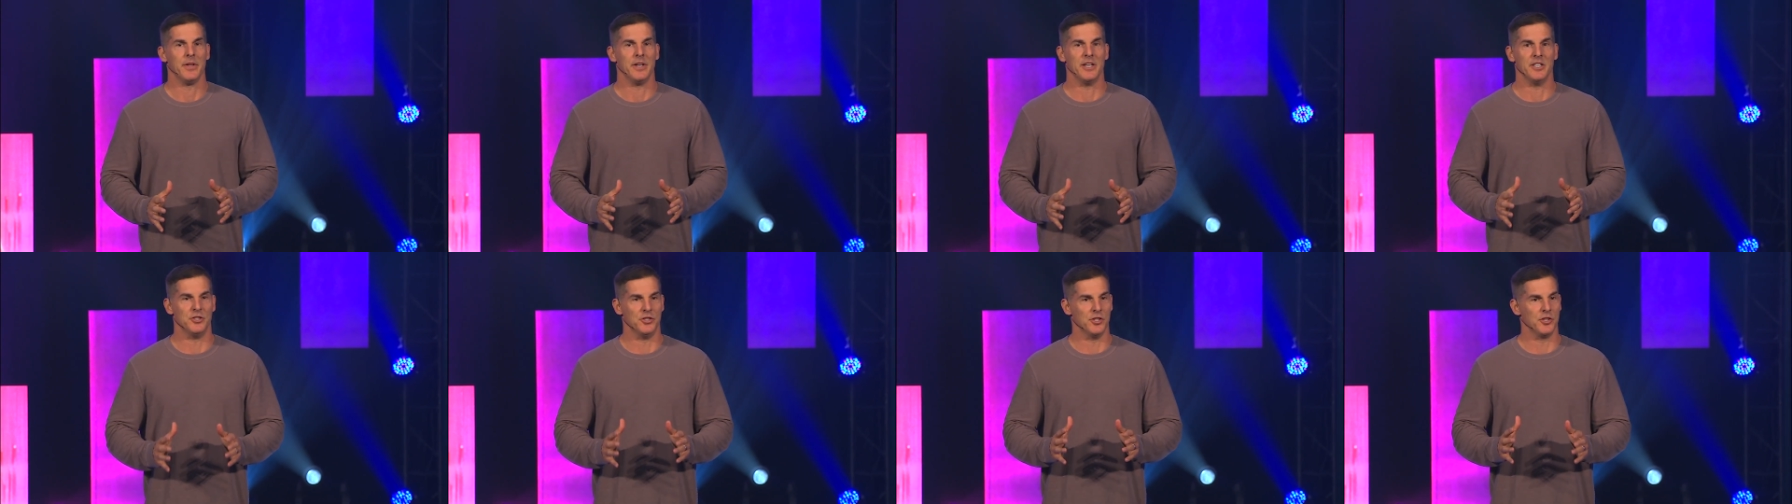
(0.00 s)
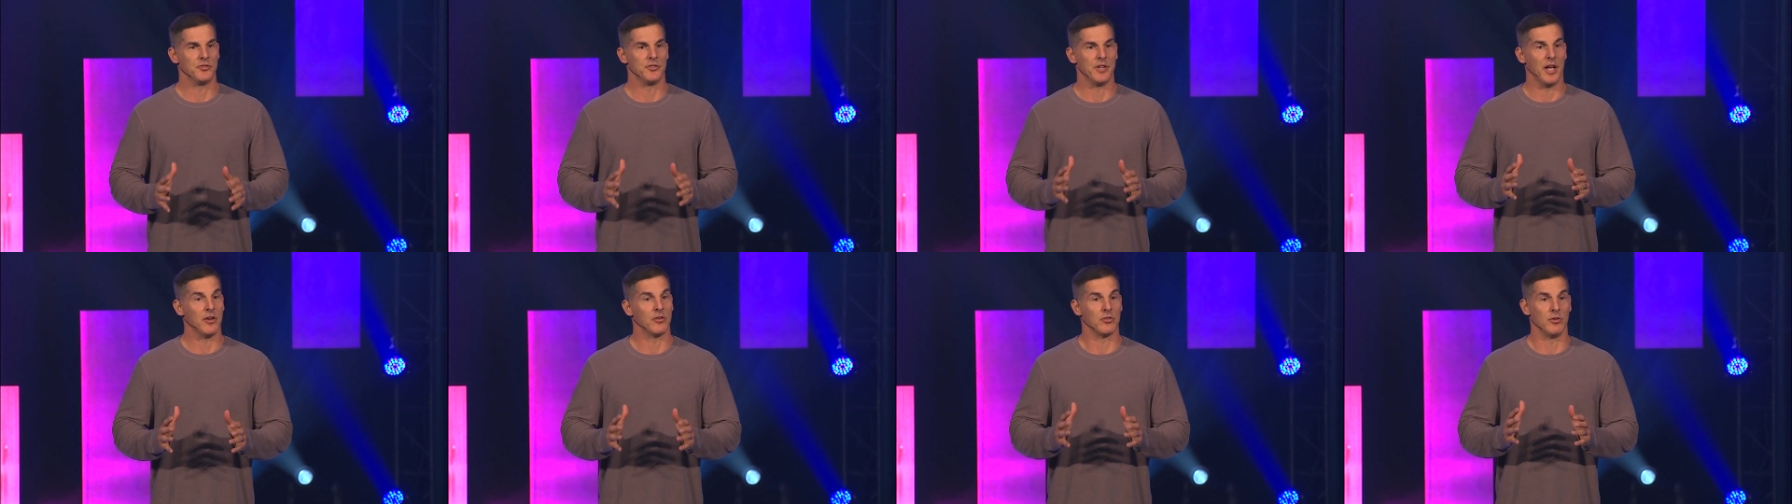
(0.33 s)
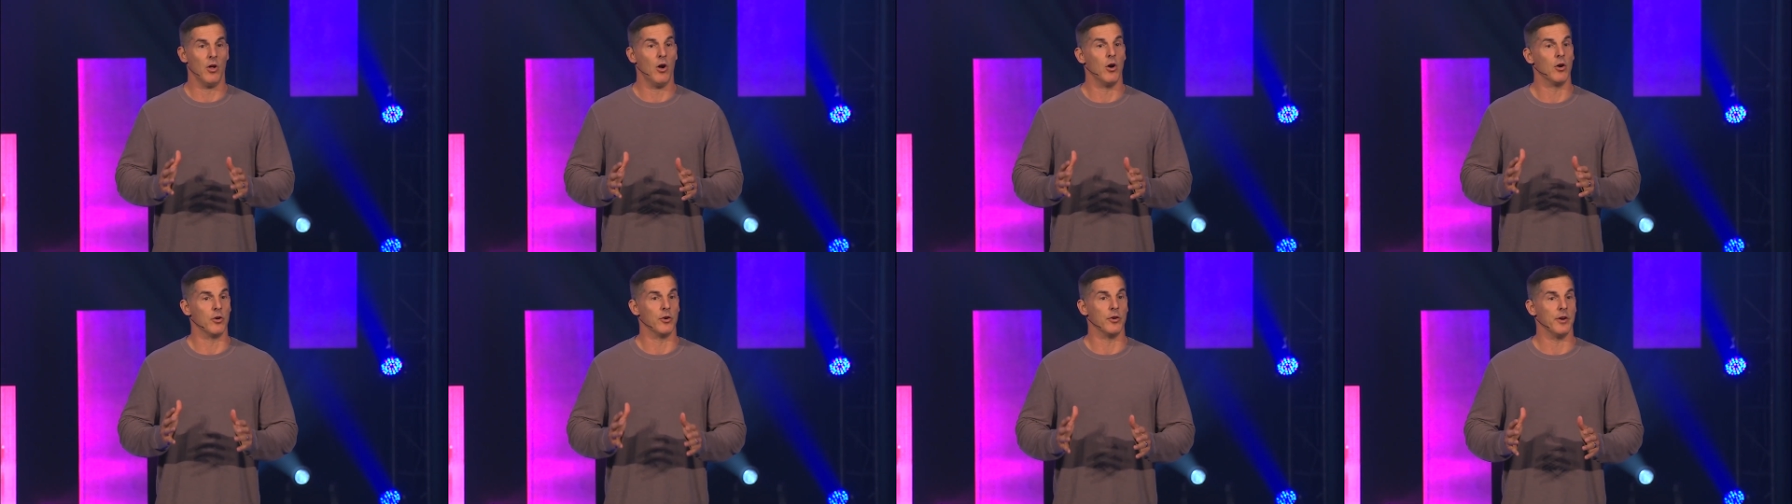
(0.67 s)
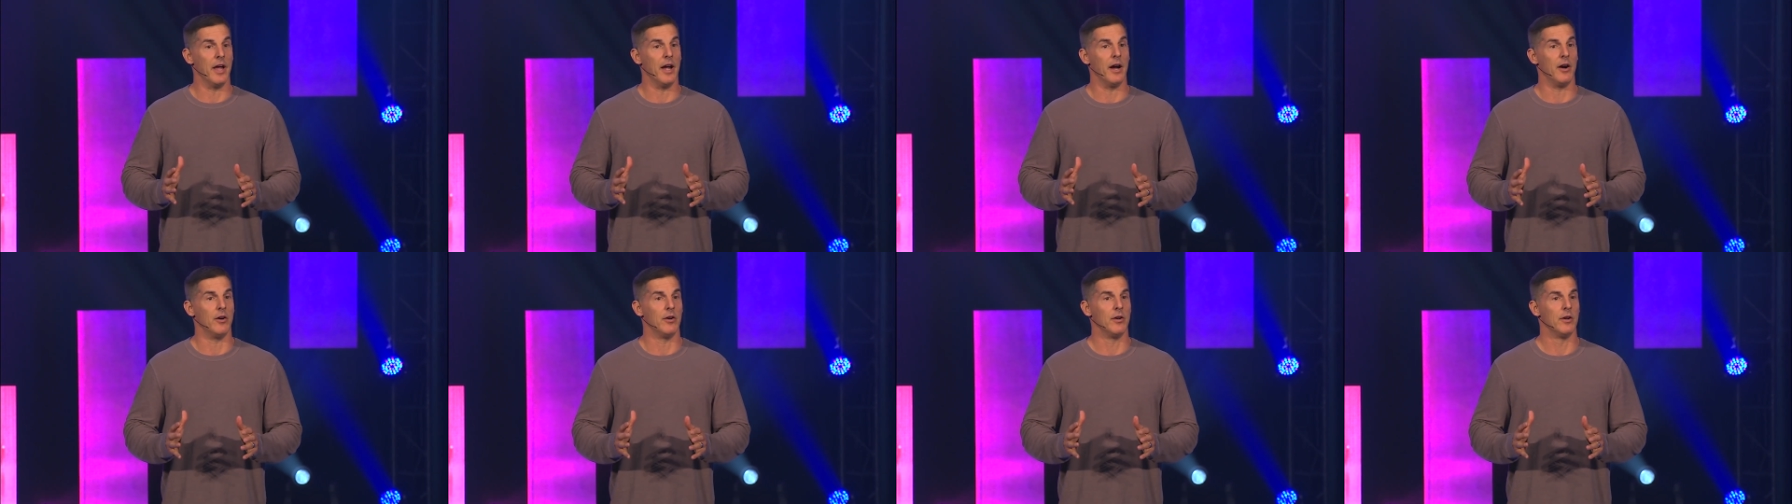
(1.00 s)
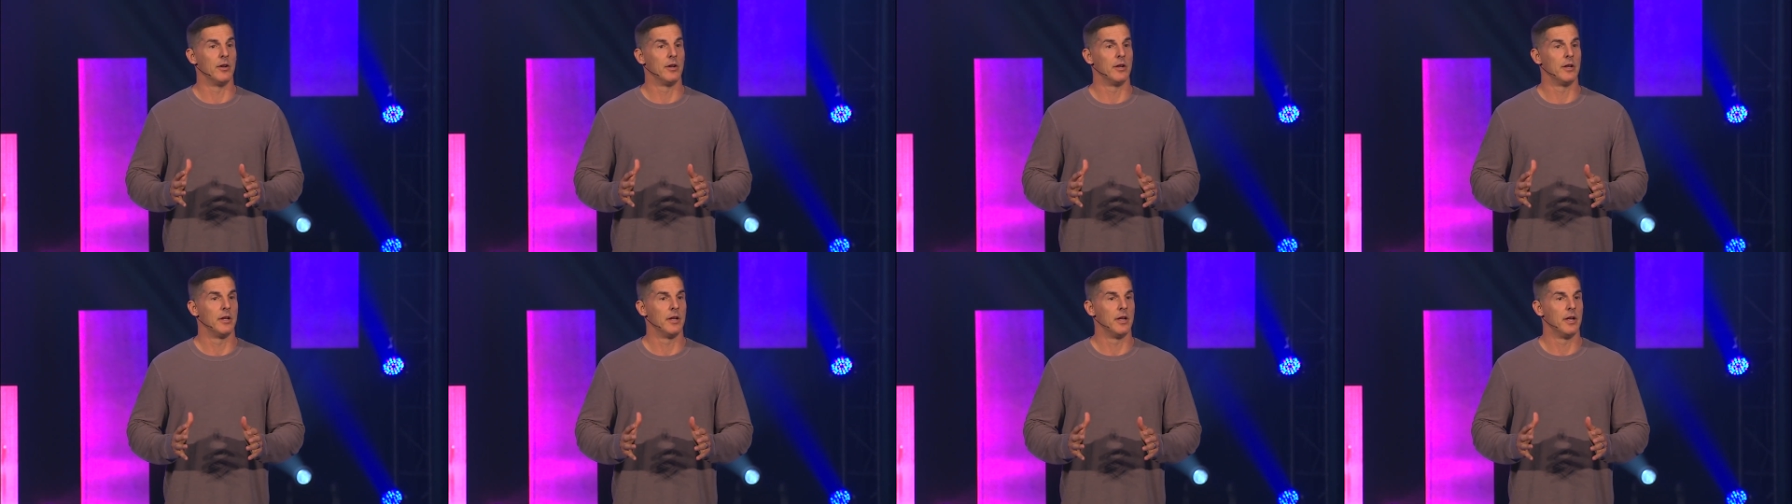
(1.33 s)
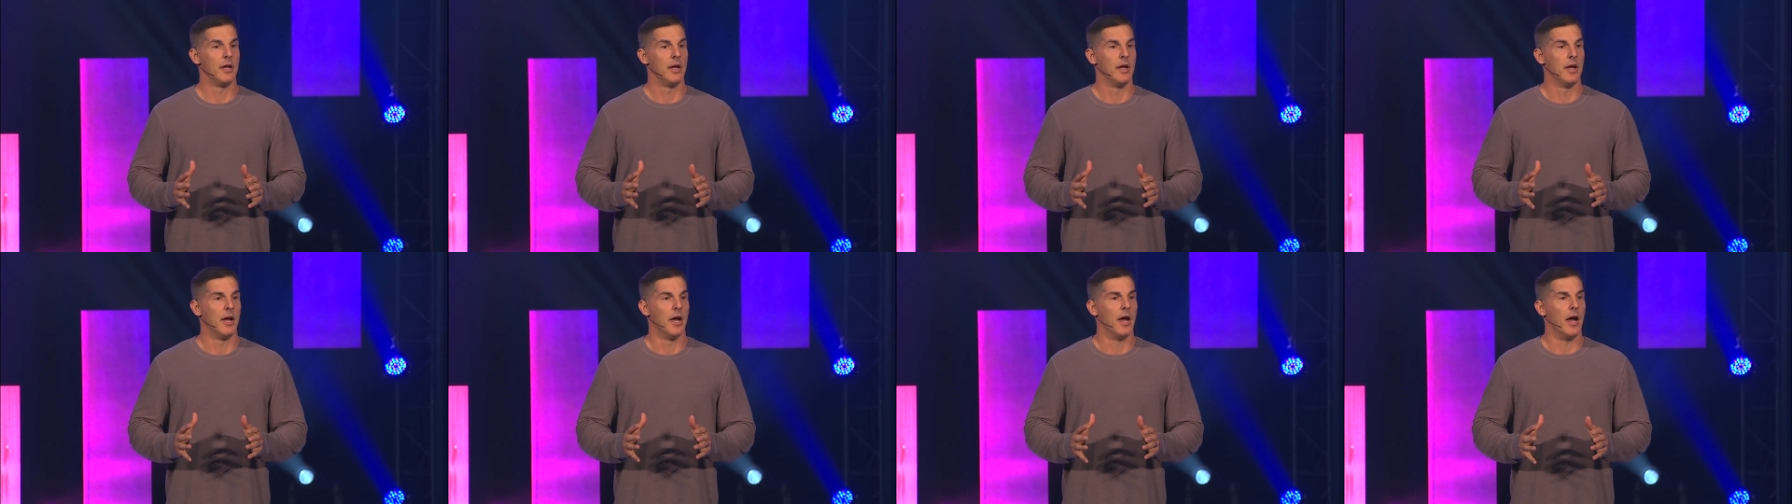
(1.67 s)
it just takes longer now.
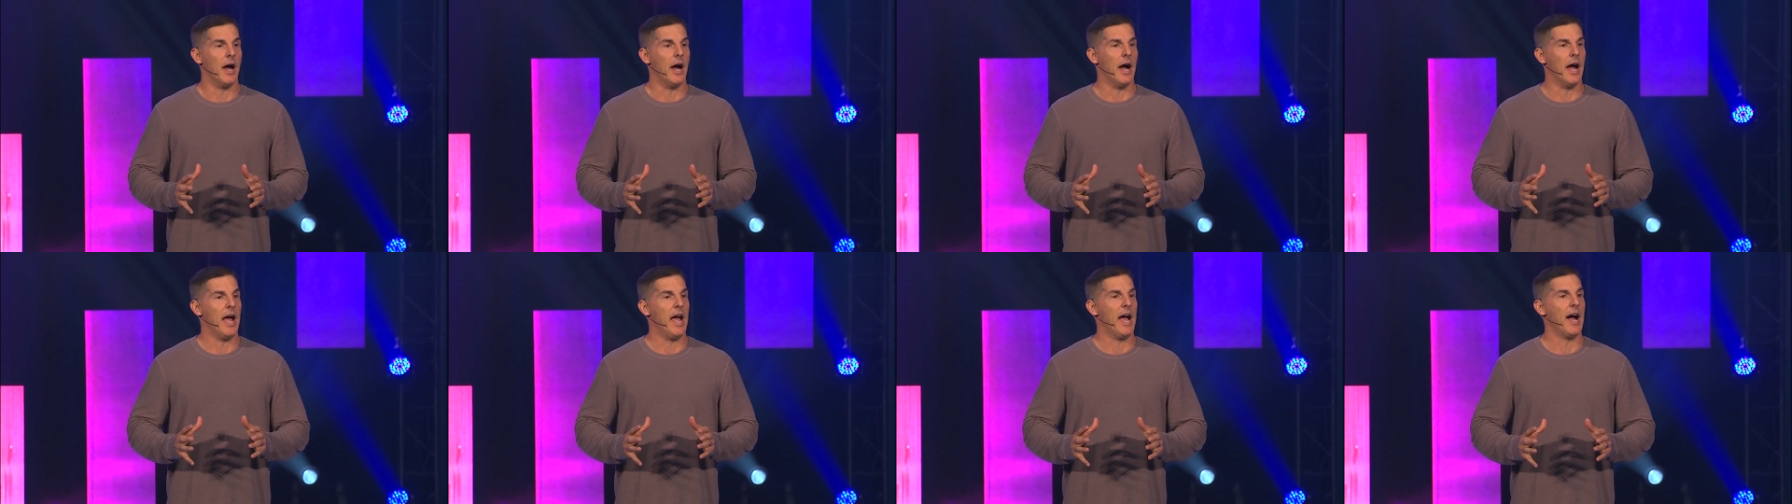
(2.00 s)
I